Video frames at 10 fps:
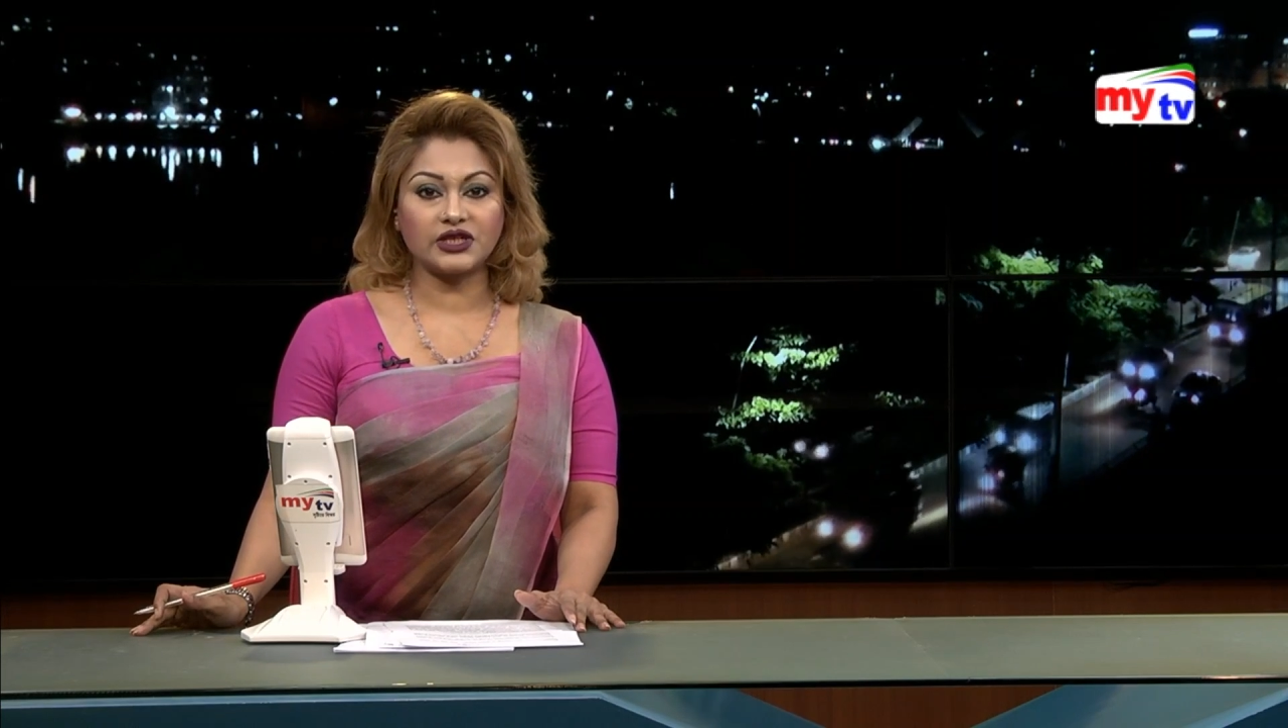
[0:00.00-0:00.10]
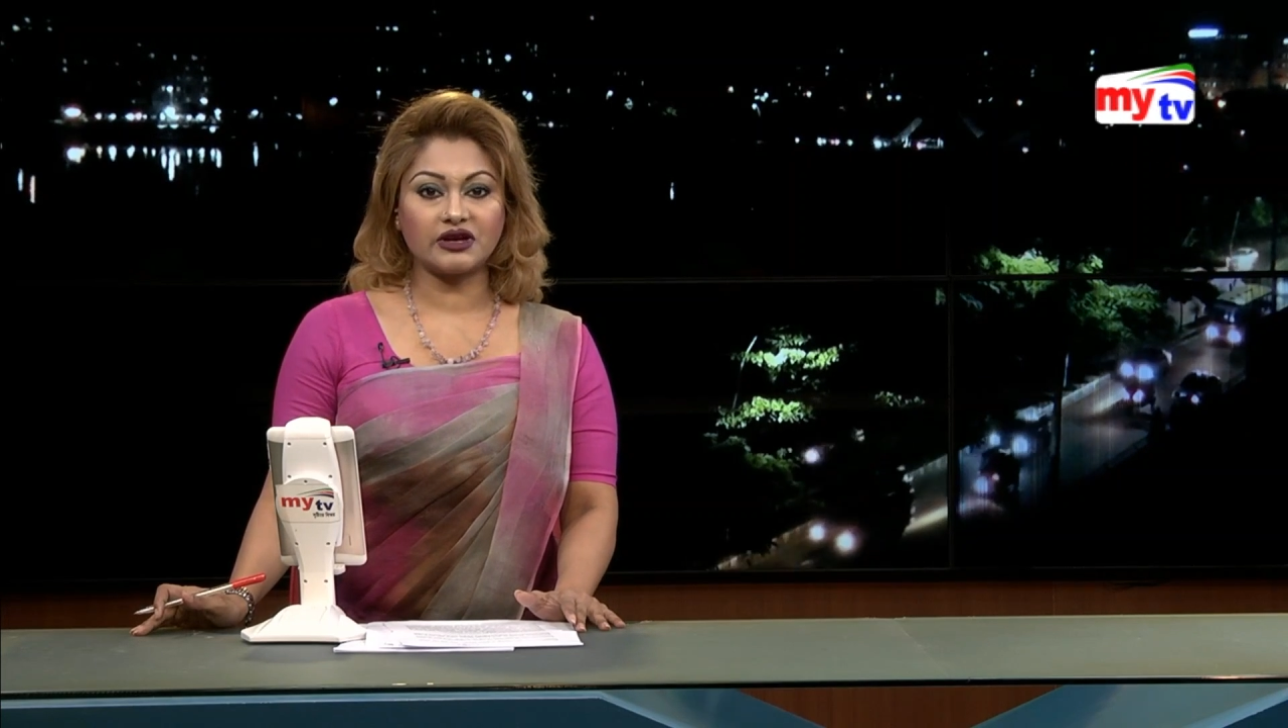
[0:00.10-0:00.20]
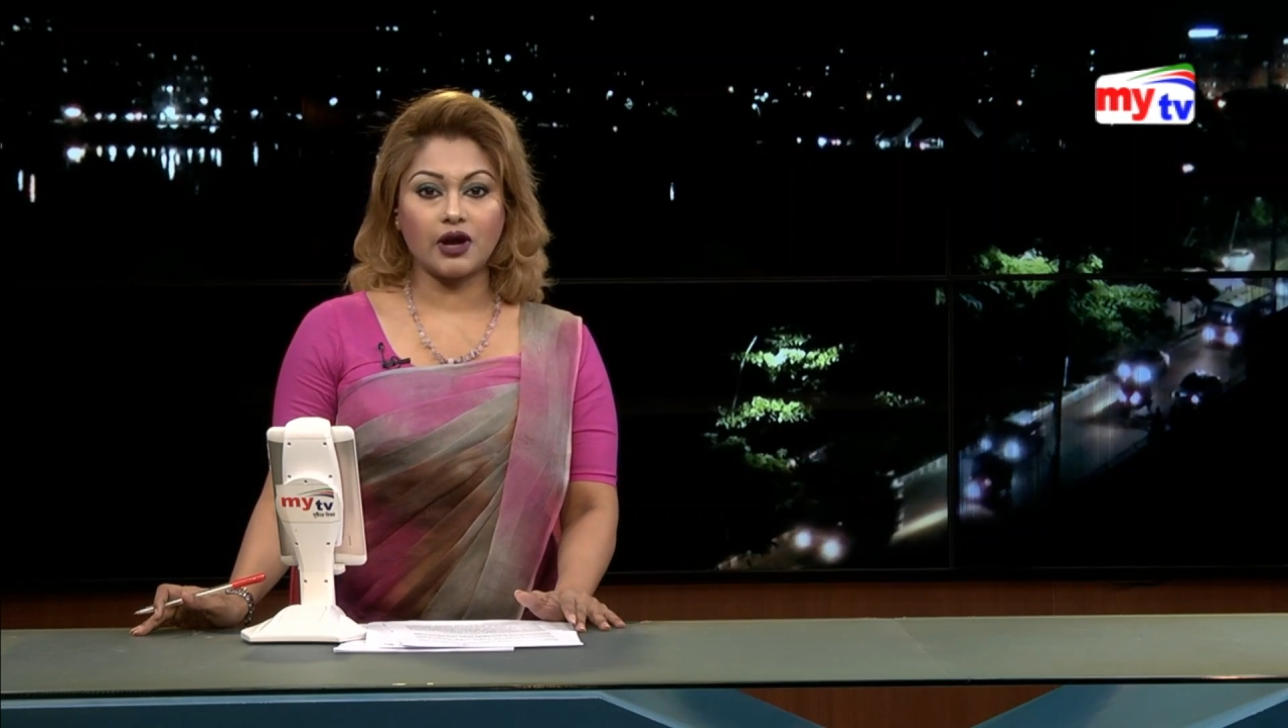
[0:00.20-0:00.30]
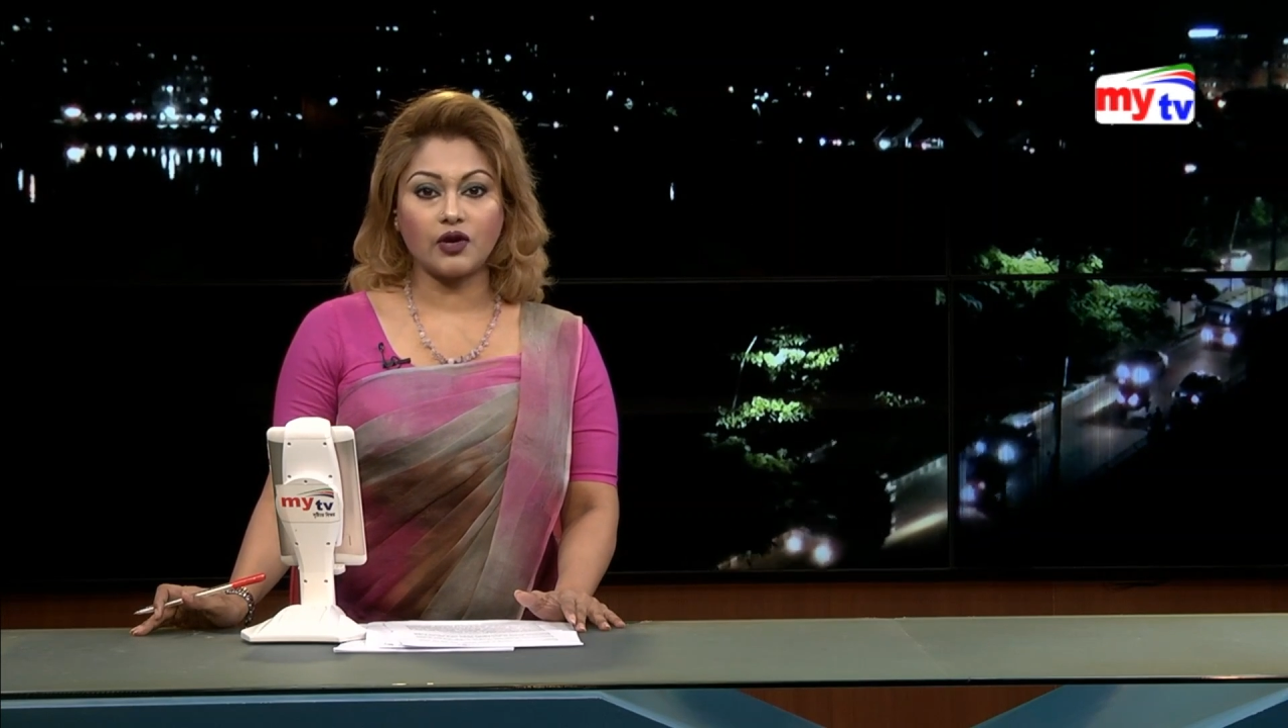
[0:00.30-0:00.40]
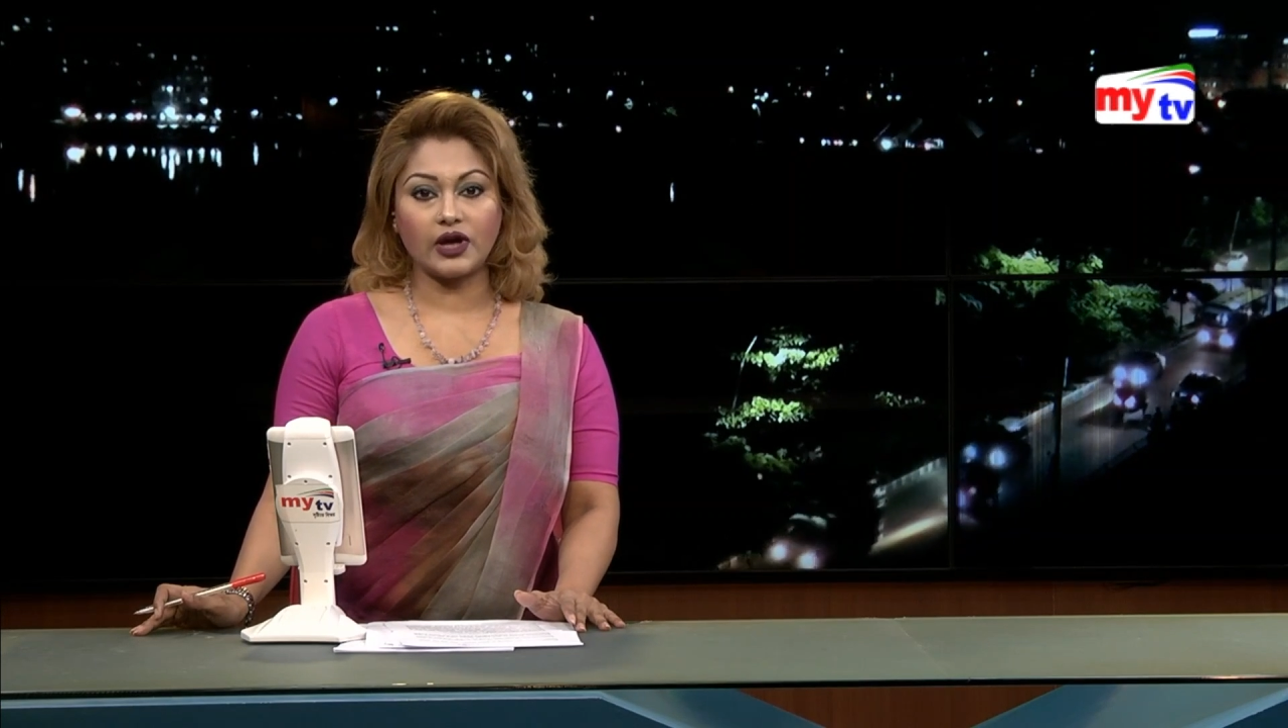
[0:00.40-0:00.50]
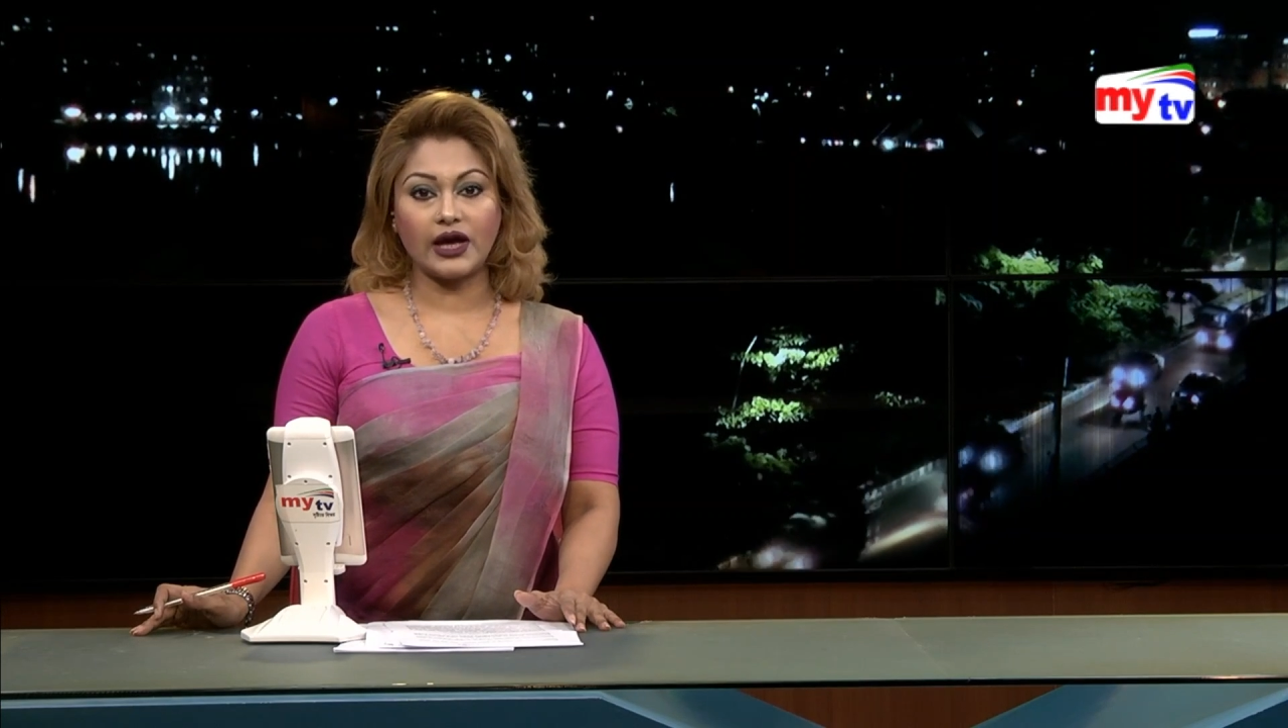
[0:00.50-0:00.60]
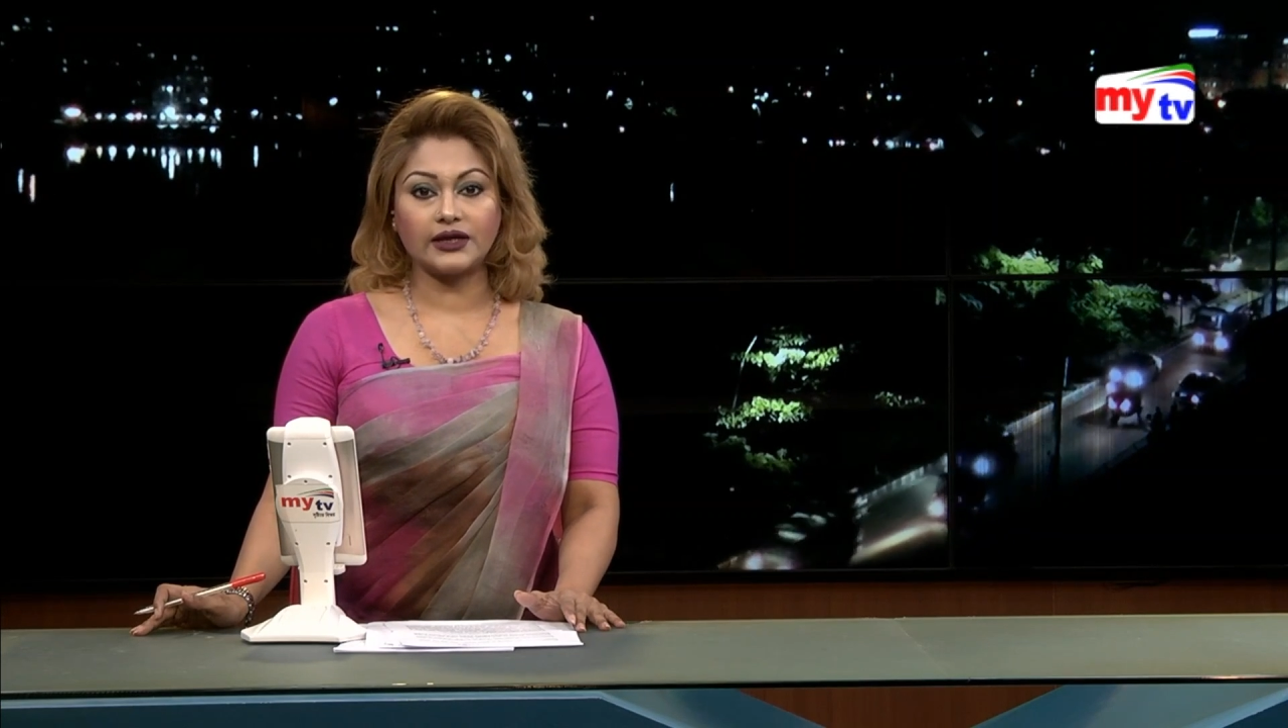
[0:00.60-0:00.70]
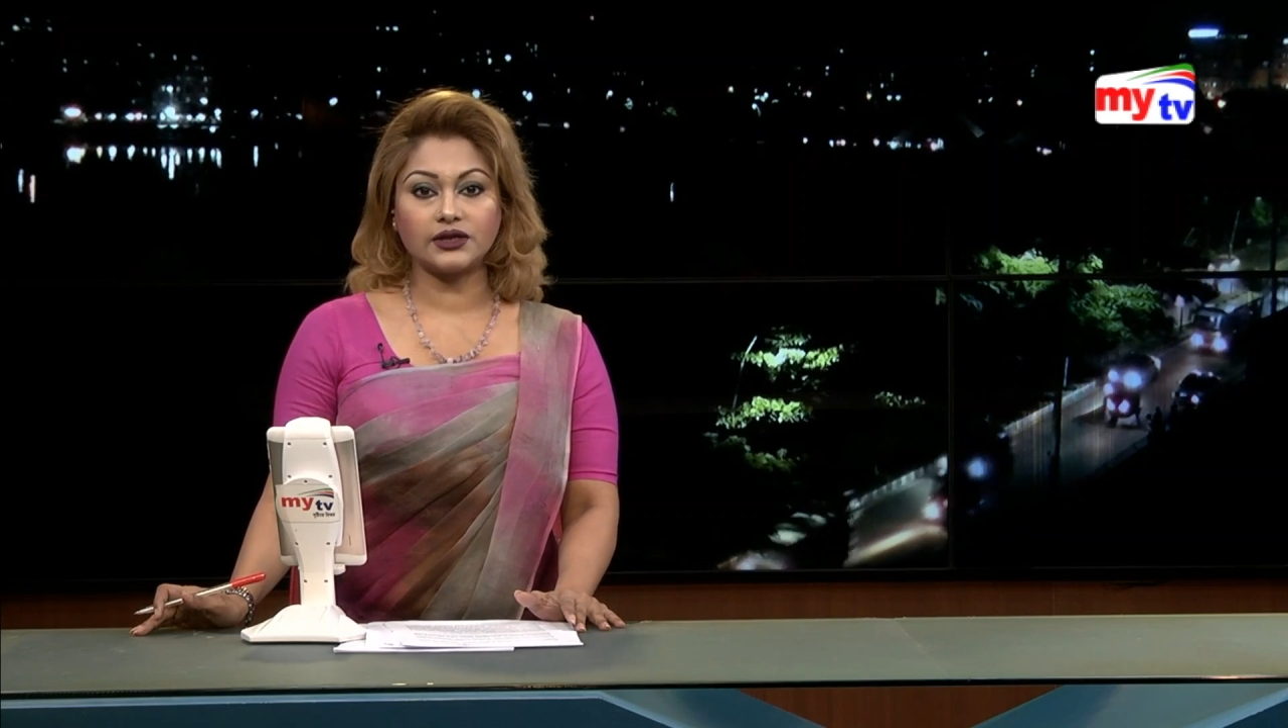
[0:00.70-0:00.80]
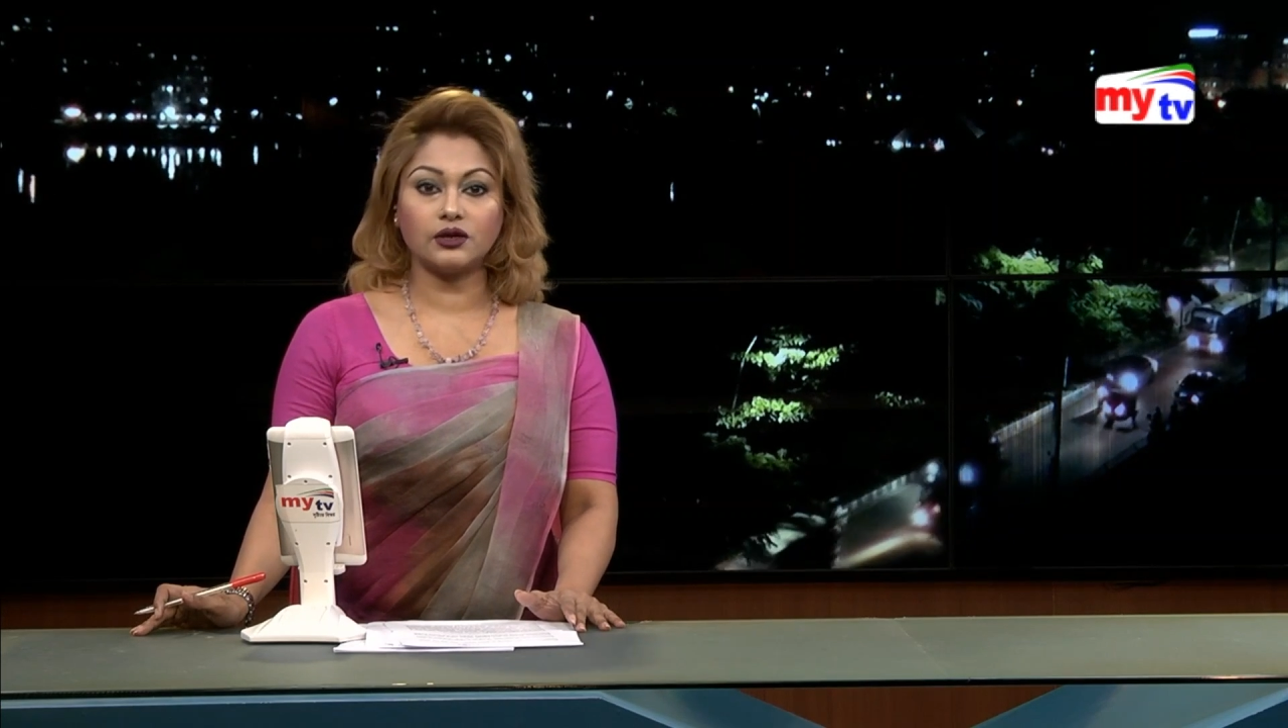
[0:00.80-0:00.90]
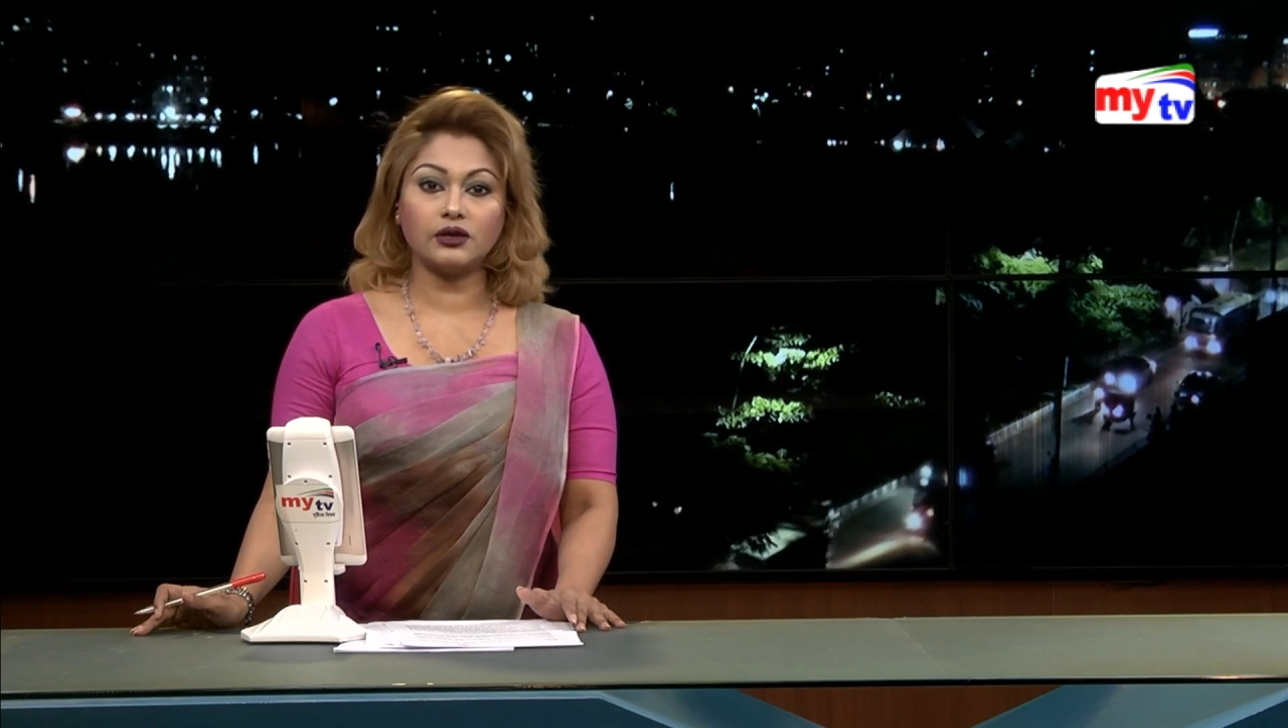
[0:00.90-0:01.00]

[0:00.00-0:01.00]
crowd at